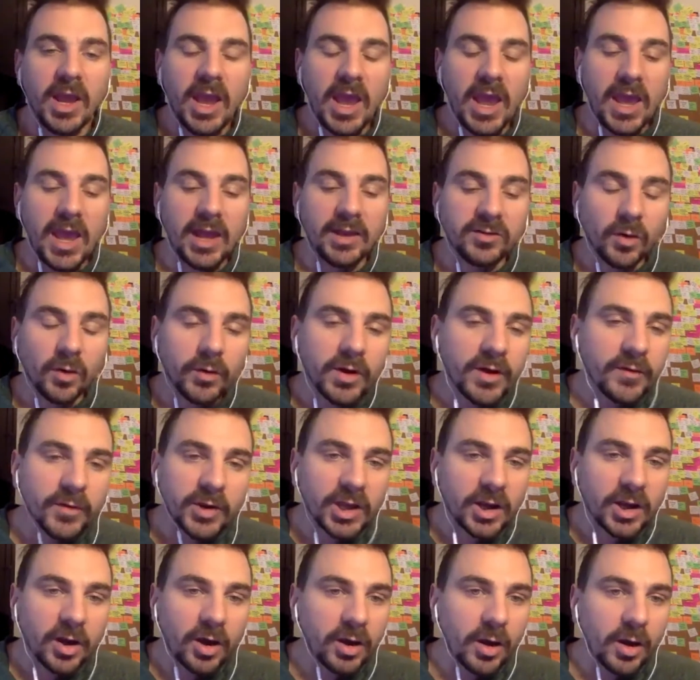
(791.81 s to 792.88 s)
And don't ever
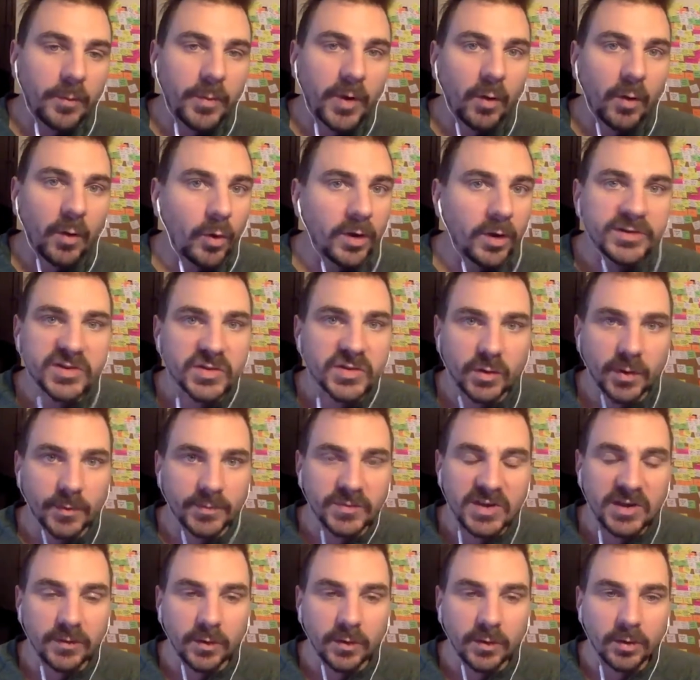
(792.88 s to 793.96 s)
get hung up on one
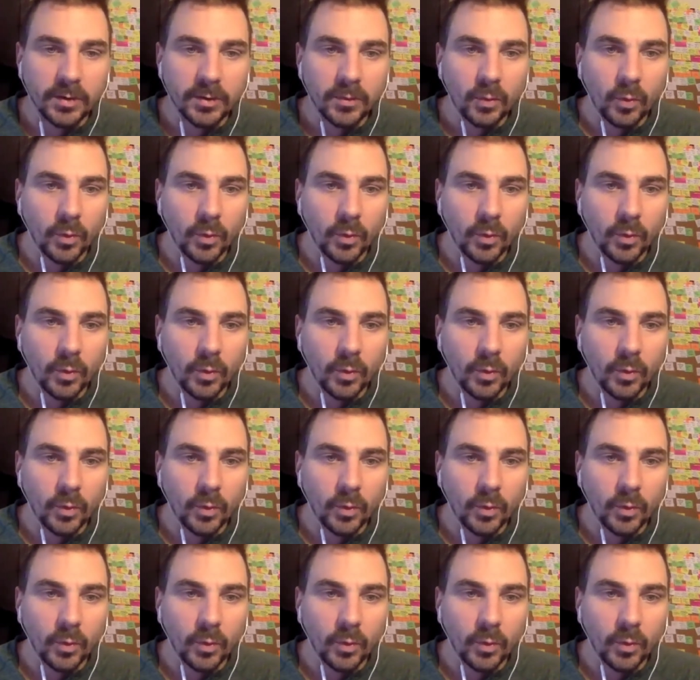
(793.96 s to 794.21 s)
script either.